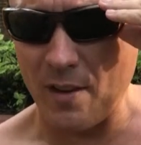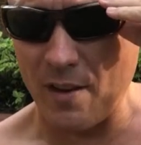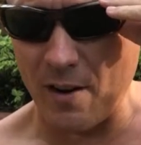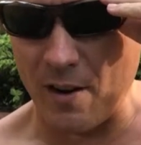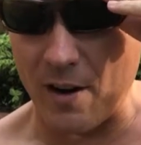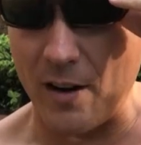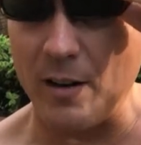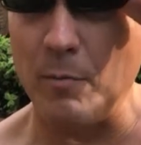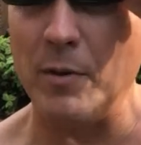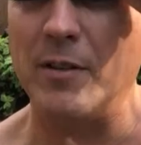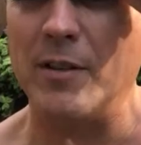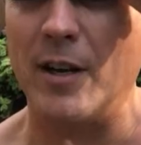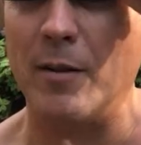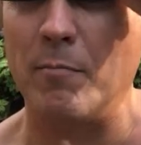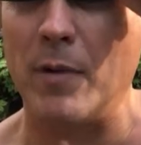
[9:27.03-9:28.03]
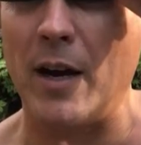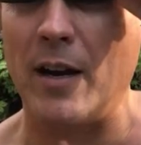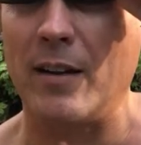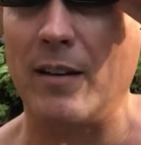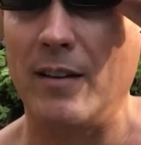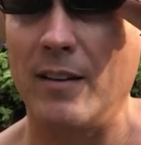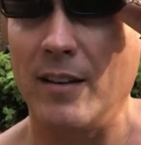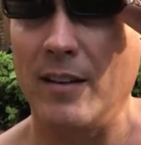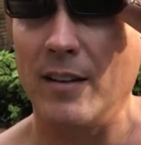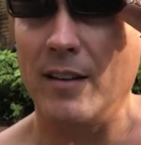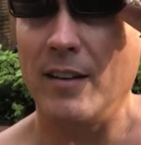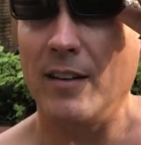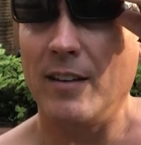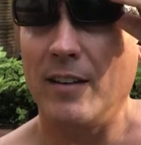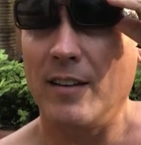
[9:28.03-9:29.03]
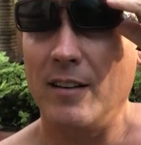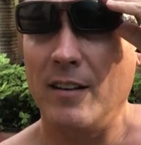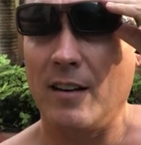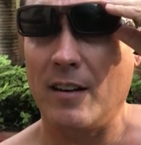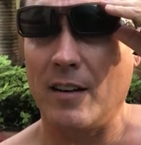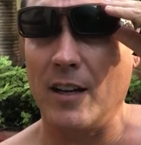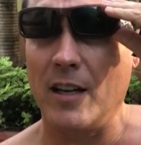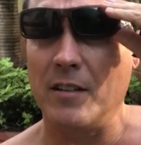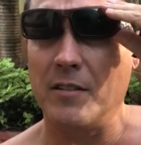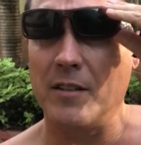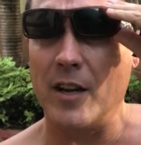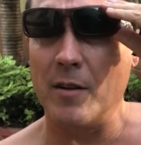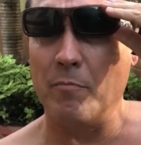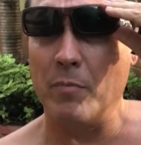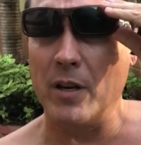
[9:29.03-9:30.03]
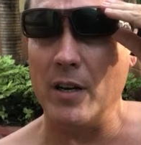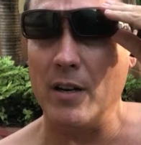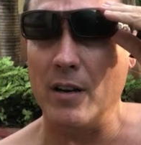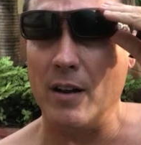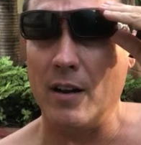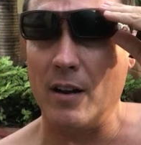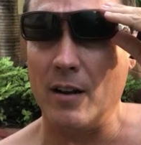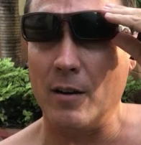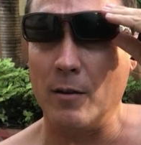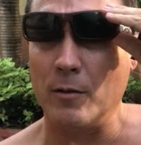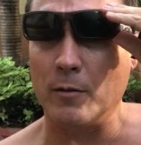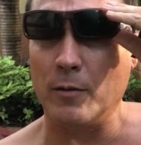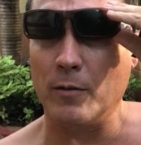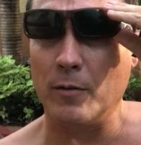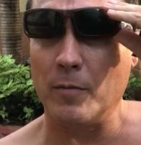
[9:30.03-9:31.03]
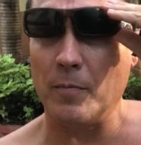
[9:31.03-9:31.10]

All right, let me check back. All right, I got JB in the house,